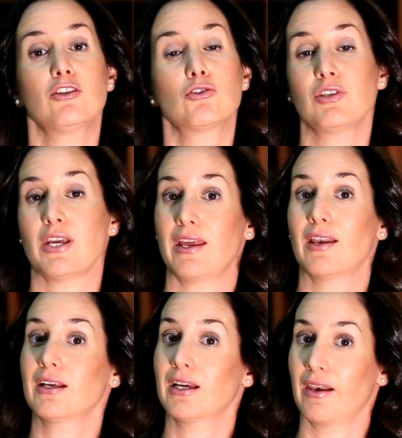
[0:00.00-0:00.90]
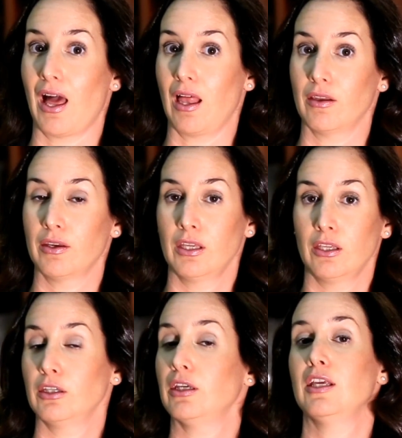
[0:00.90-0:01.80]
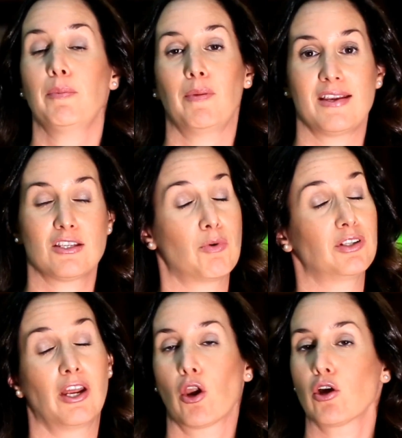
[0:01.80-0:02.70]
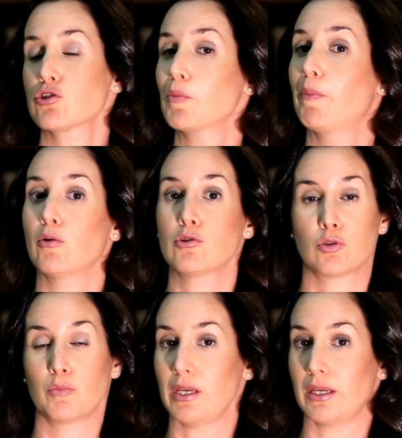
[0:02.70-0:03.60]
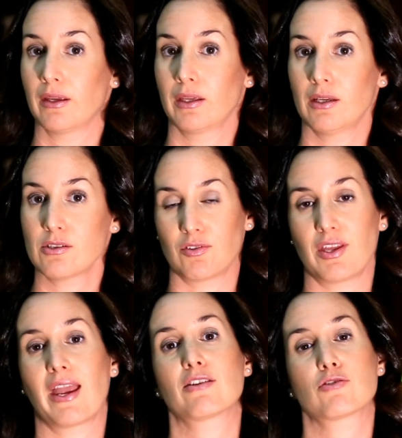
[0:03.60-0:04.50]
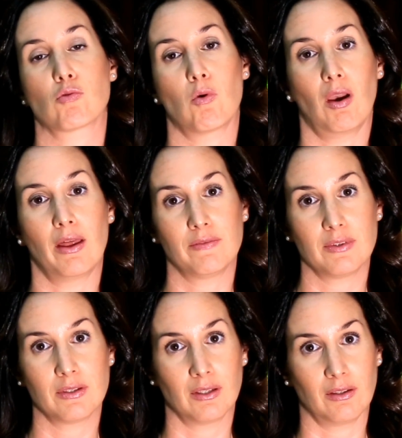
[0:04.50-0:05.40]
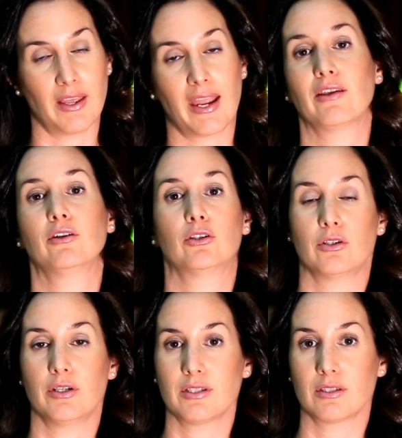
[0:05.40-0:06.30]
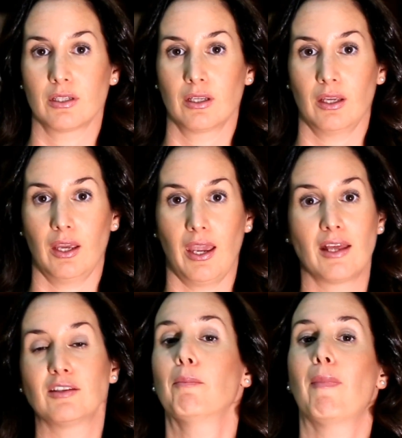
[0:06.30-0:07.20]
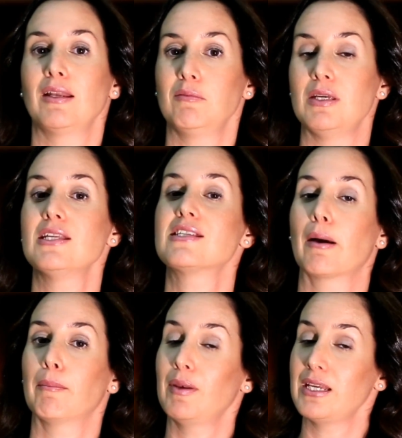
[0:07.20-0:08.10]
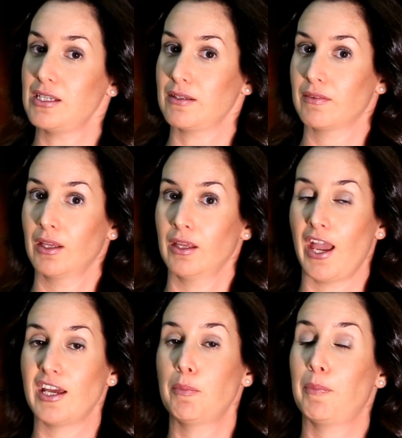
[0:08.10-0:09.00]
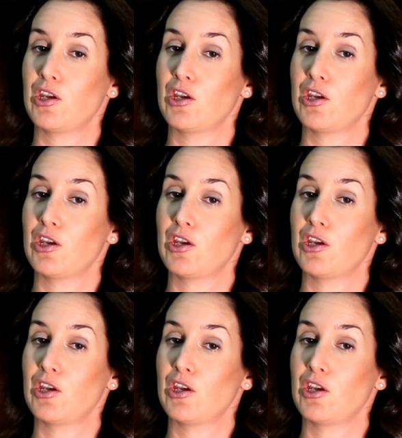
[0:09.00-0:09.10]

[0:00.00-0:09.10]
into the anal canal in a place where they are not supposed to be, so they get swollen, they get hurt, and there might be some bleeding, and the